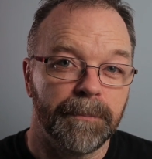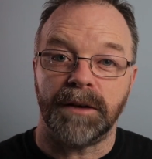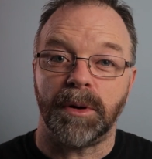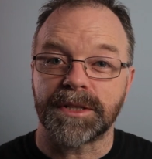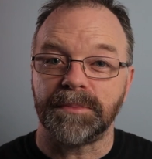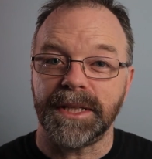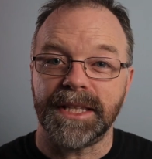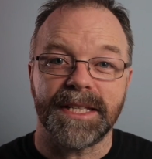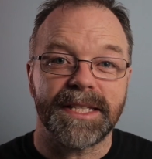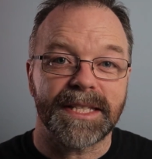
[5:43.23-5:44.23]
And possibly
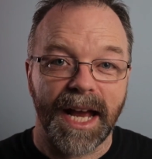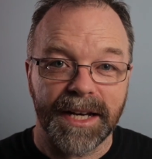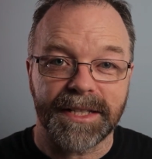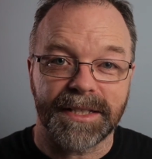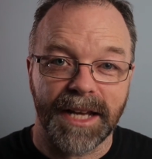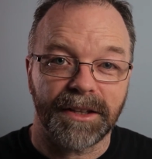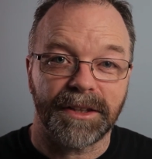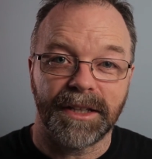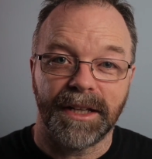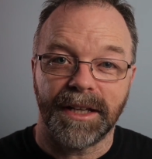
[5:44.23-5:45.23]
the saddest
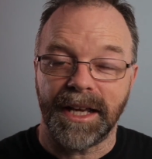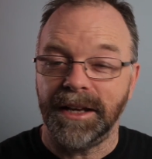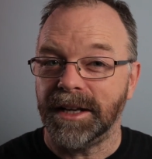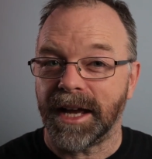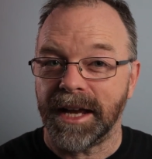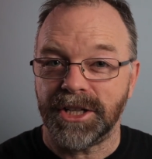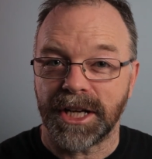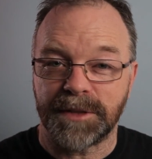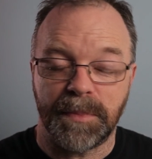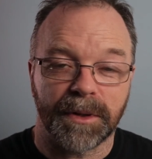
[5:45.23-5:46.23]
death in a
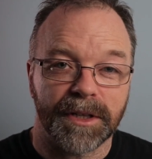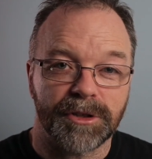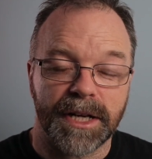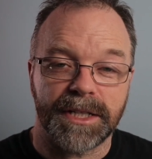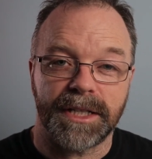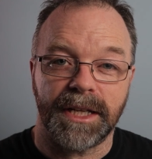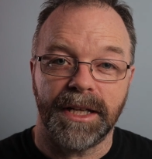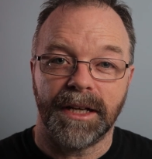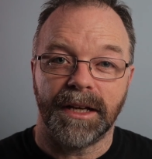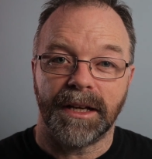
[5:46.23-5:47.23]
Shakespearean tragedy,
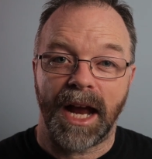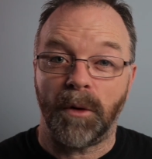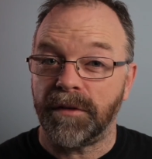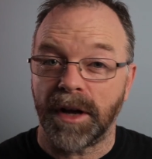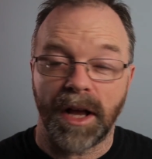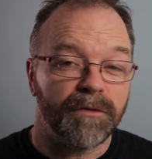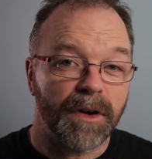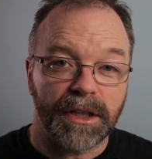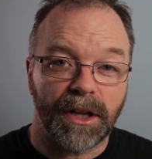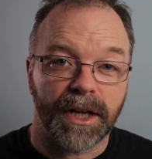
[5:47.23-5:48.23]
however
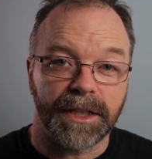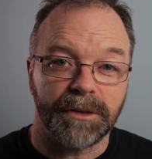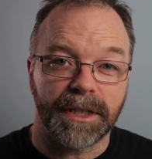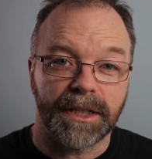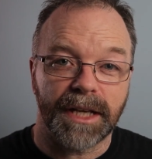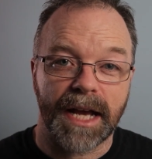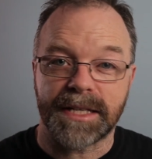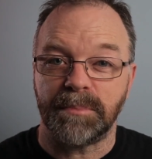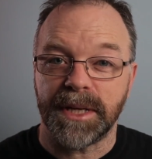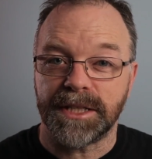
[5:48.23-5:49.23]
very likely written as
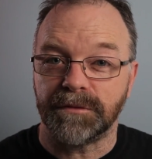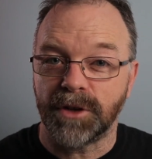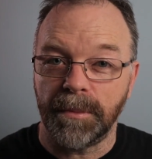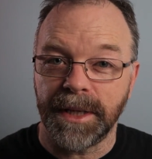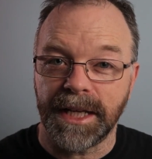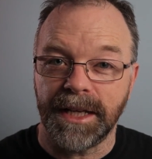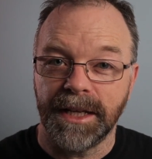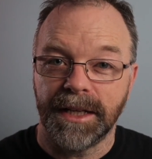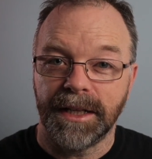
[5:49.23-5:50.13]
a piece of comedy,